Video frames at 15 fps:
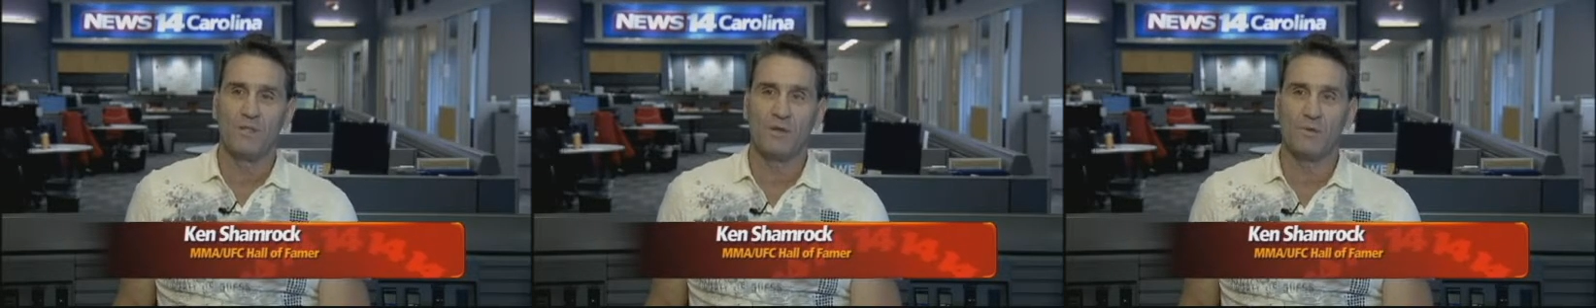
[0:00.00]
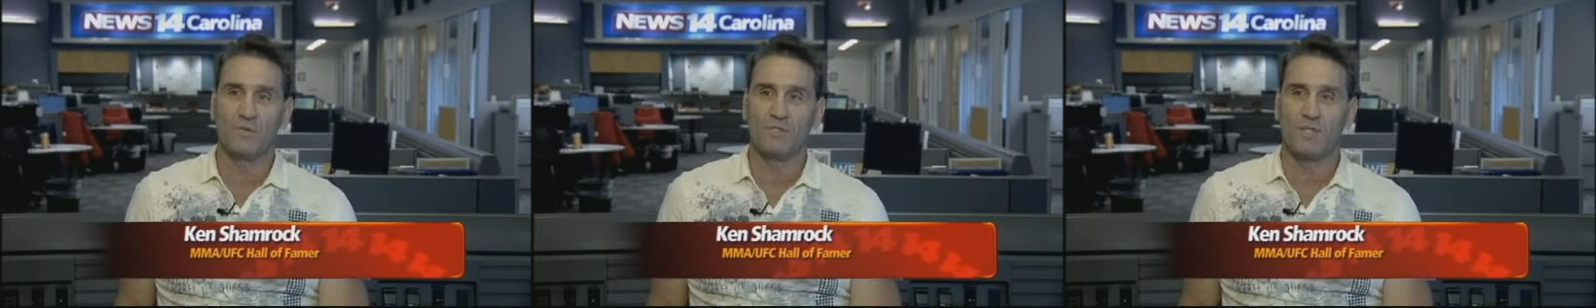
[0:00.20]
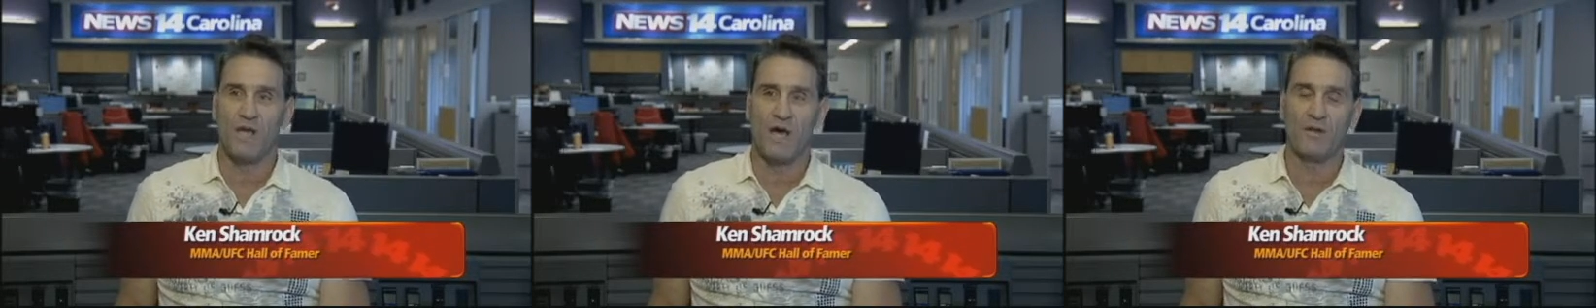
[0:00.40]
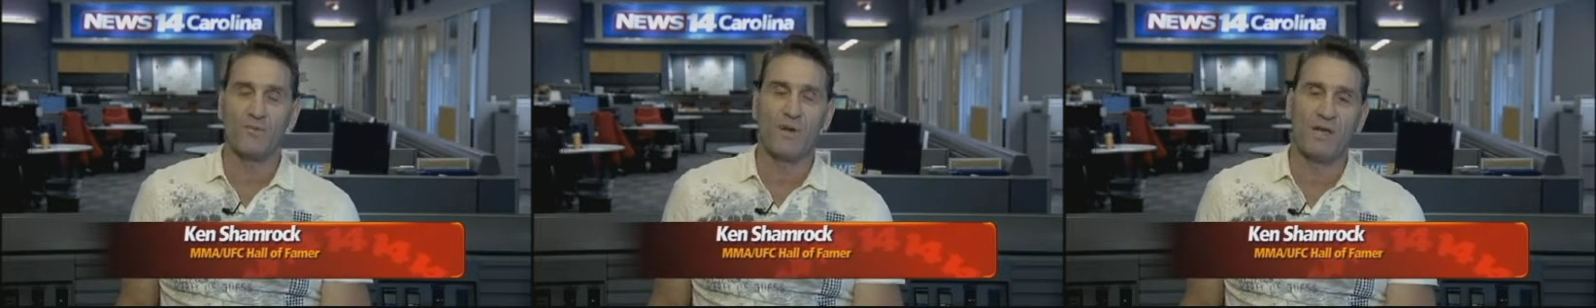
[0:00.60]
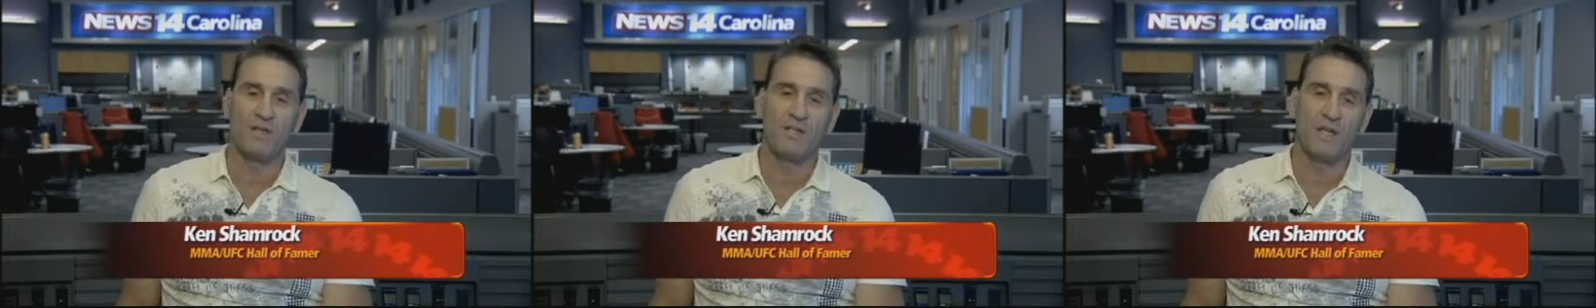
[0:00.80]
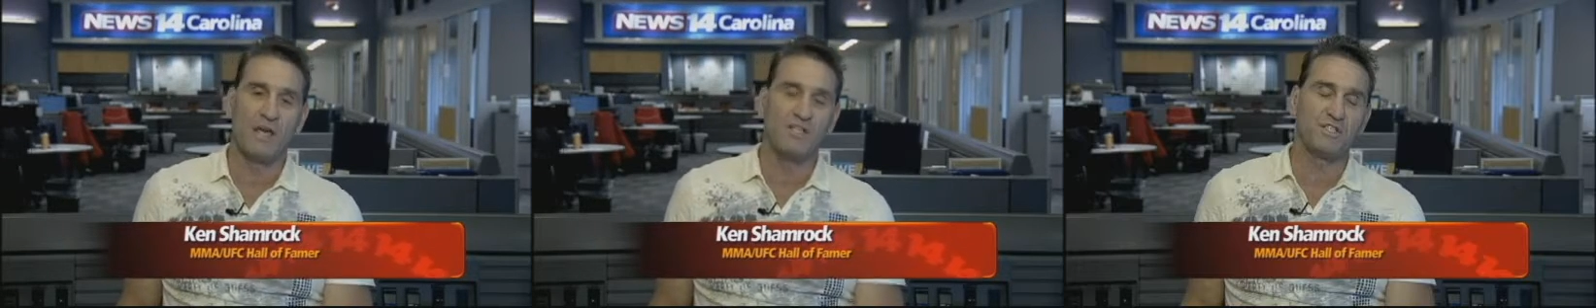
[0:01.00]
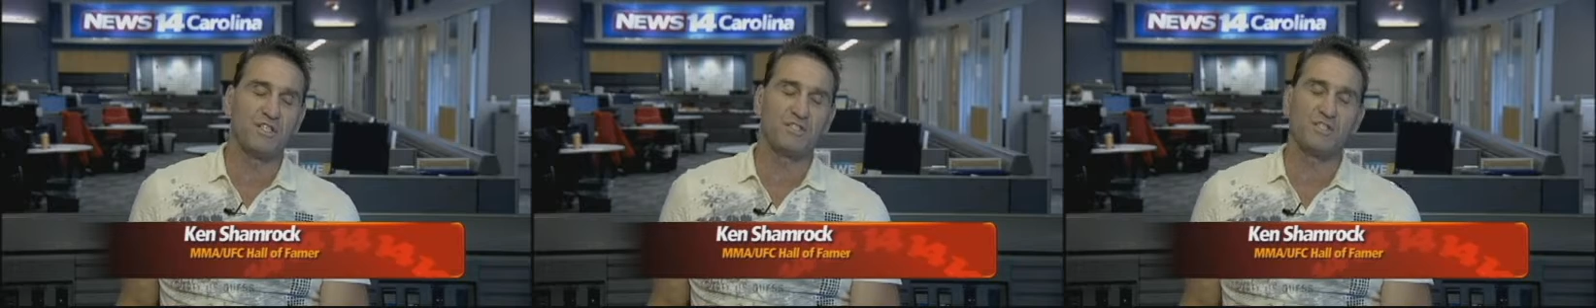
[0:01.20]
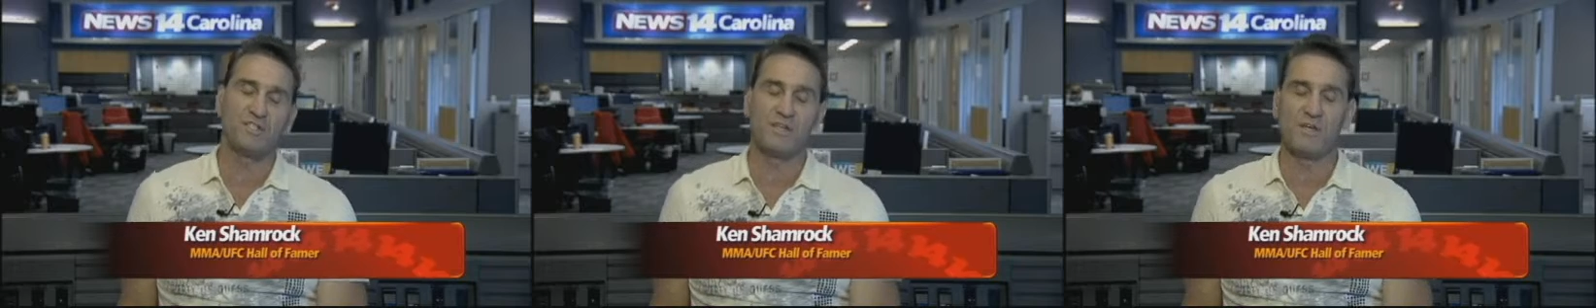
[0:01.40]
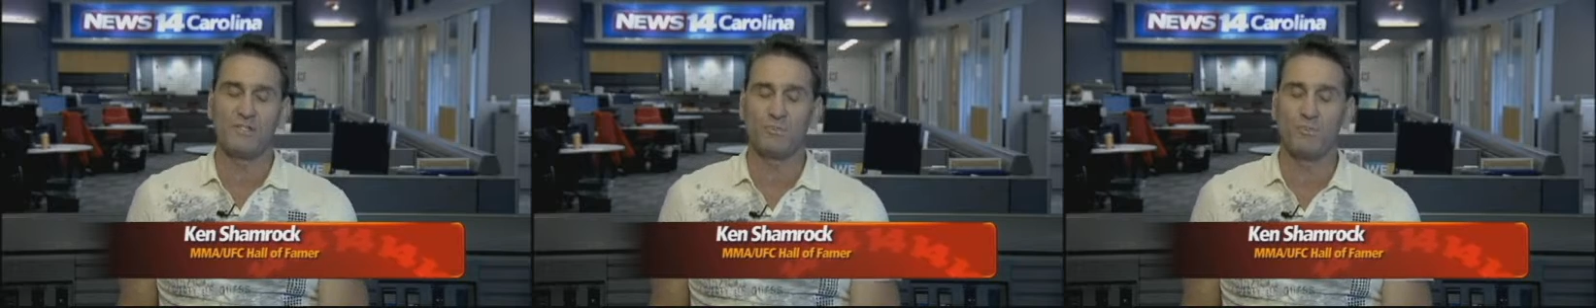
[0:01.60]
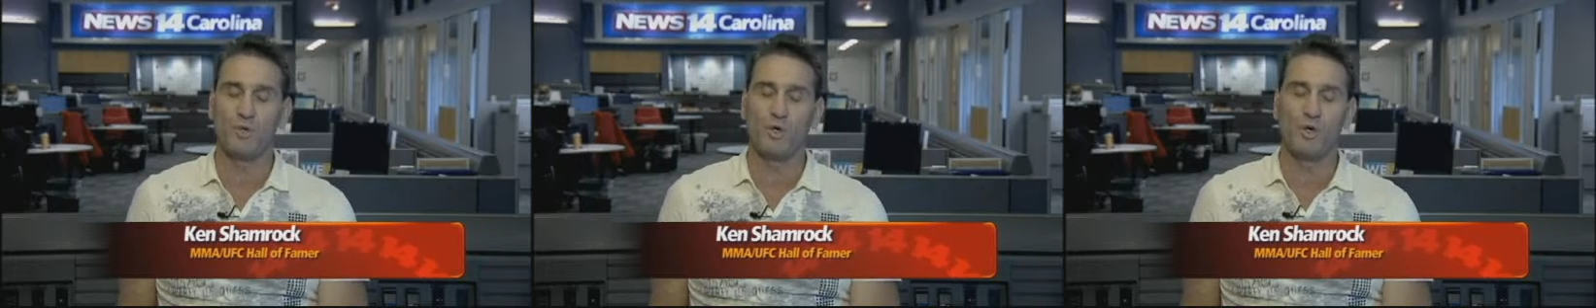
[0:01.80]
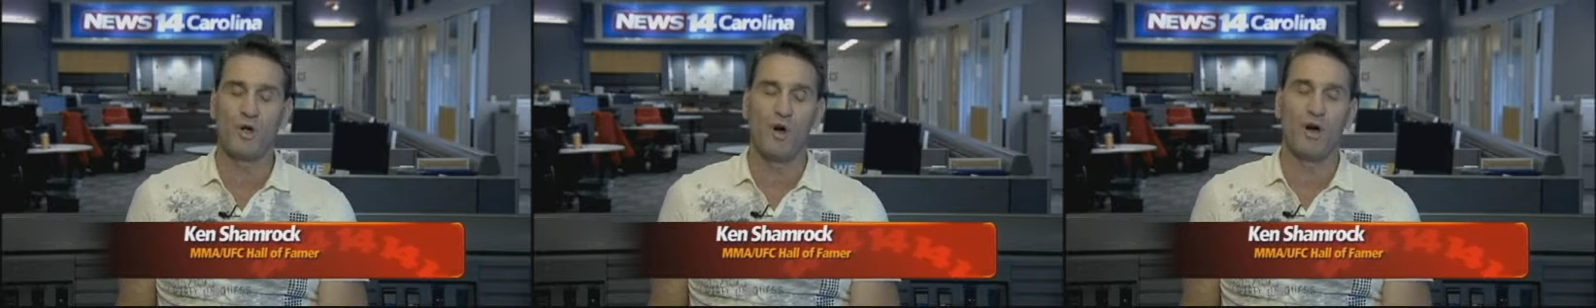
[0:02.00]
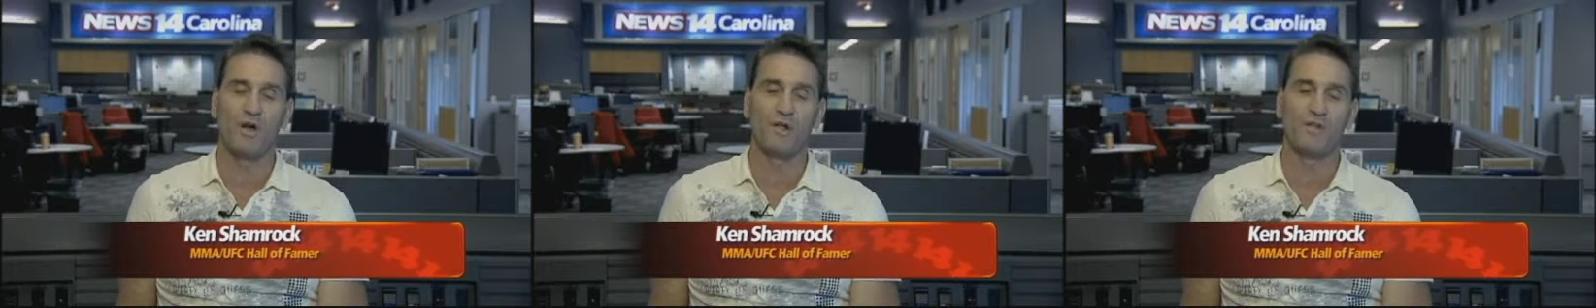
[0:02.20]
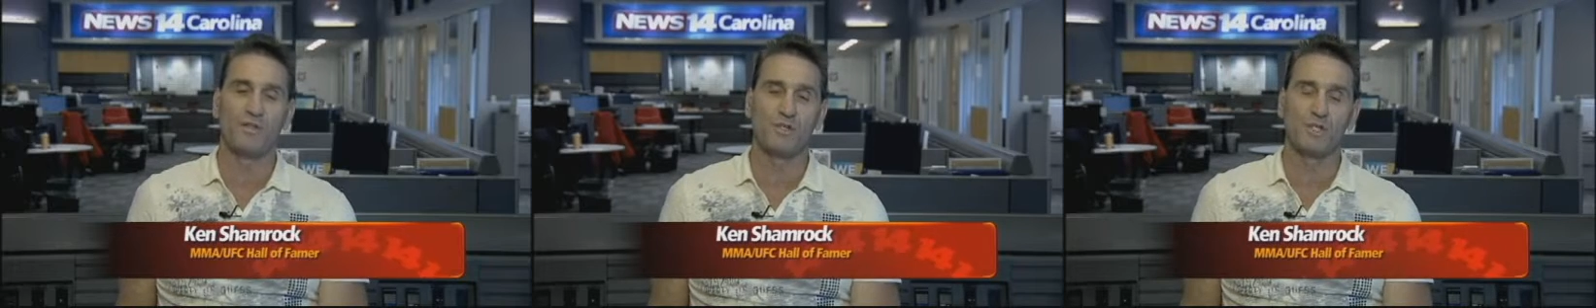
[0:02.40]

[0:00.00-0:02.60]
there was a lot of regulations and things put on